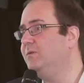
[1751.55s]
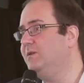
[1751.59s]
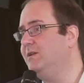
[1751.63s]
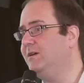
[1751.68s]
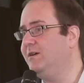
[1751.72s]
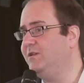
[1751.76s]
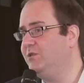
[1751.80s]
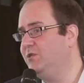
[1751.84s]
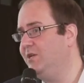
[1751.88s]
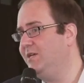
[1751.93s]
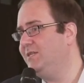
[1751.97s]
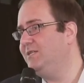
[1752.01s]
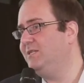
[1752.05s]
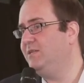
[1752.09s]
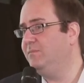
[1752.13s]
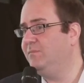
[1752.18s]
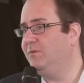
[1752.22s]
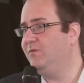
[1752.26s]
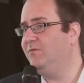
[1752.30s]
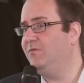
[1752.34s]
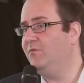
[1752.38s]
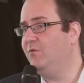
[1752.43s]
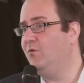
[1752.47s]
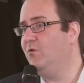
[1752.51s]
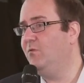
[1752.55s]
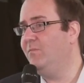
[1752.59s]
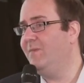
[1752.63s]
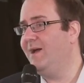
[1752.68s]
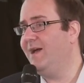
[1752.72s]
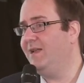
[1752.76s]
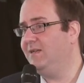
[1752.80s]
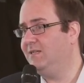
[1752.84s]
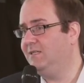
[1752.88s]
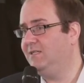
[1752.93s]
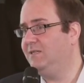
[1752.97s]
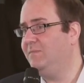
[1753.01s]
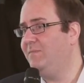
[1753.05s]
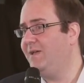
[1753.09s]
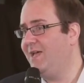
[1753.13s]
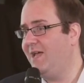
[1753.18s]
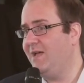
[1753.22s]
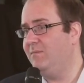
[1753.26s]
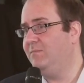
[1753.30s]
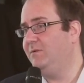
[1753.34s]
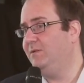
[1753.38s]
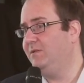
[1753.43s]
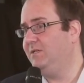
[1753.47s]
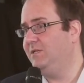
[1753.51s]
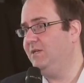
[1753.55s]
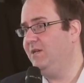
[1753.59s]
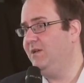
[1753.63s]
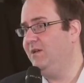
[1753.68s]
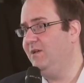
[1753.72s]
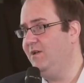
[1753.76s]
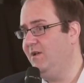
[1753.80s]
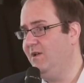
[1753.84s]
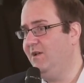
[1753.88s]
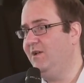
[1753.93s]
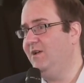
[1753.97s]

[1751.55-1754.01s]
digestible format to be able to